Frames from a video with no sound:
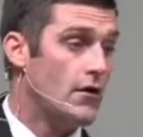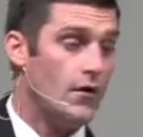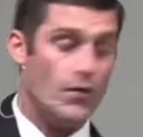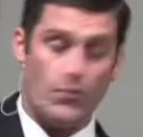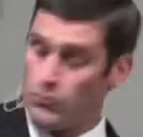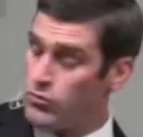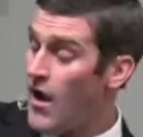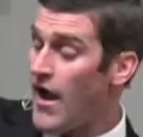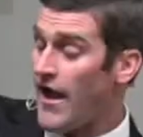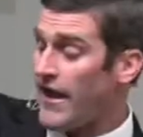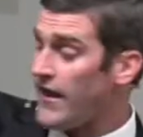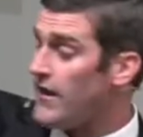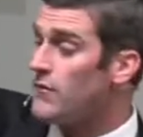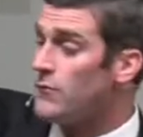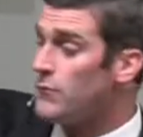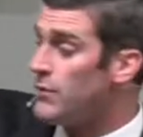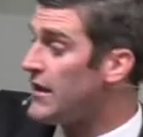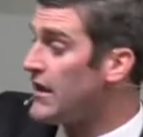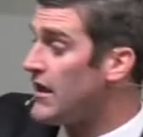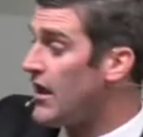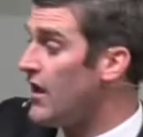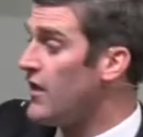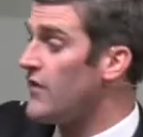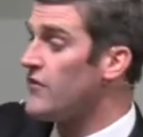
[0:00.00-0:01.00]
Right,
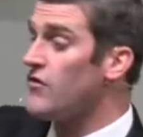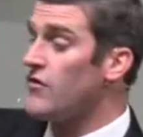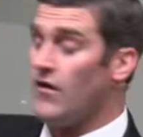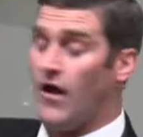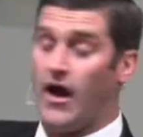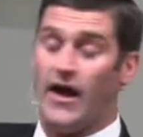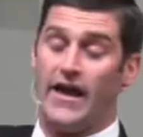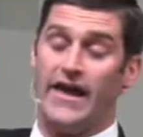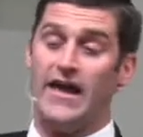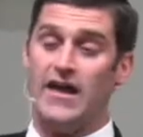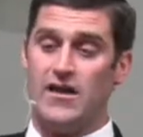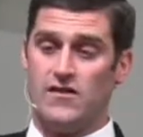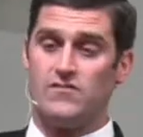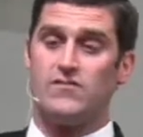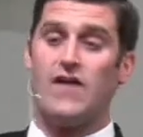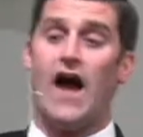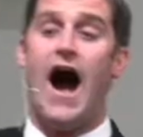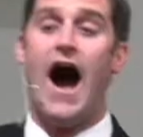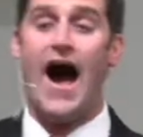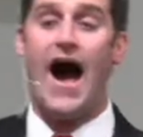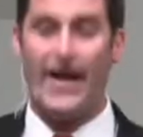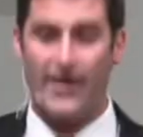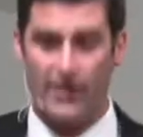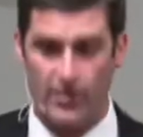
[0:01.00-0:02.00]
because again,
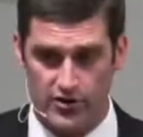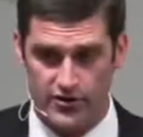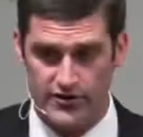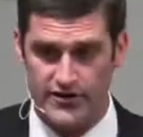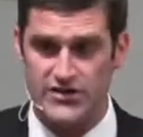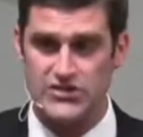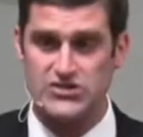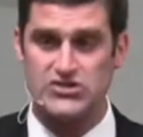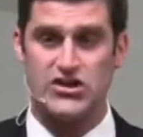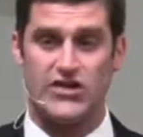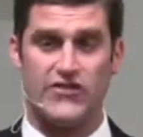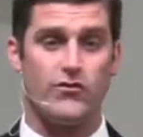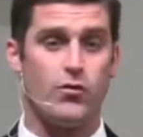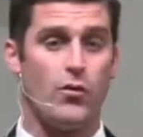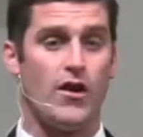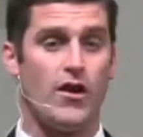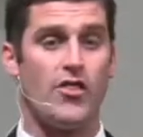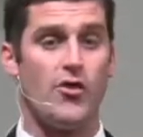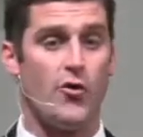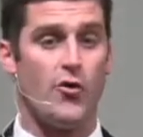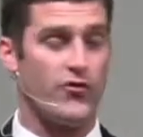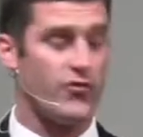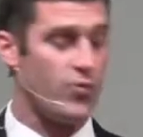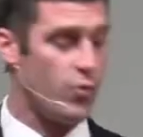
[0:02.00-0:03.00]
tired is just one of
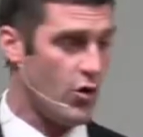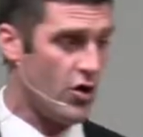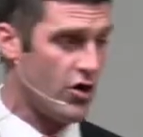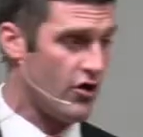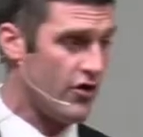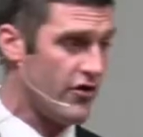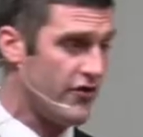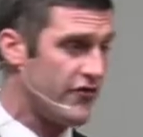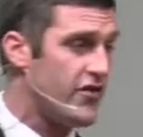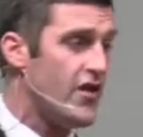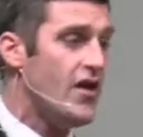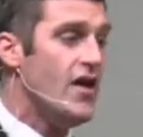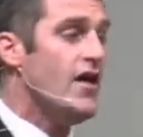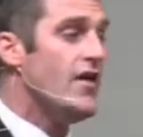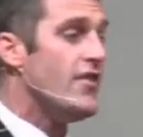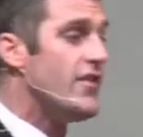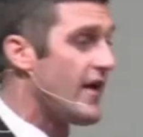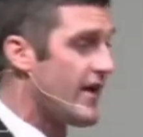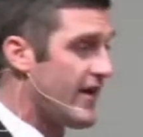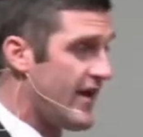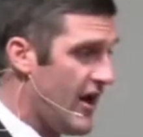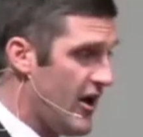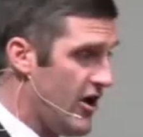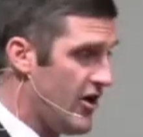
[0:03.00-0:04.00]
those words that
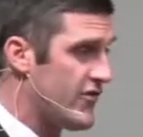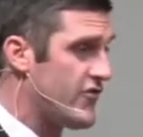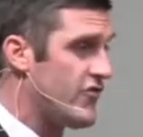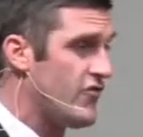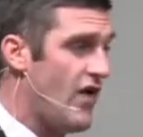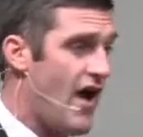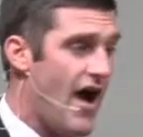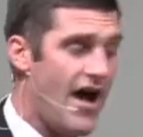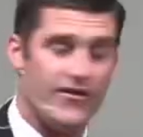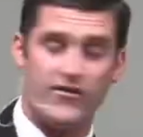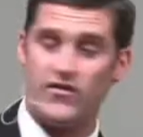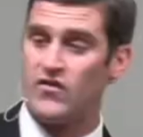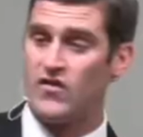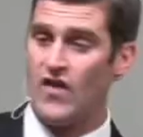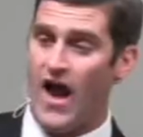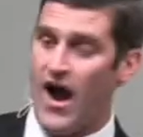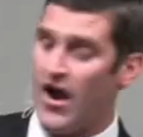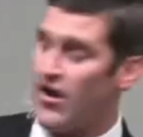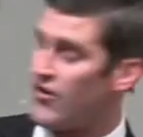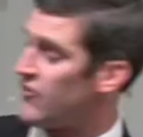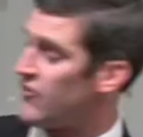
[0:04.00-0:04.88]
characterizes our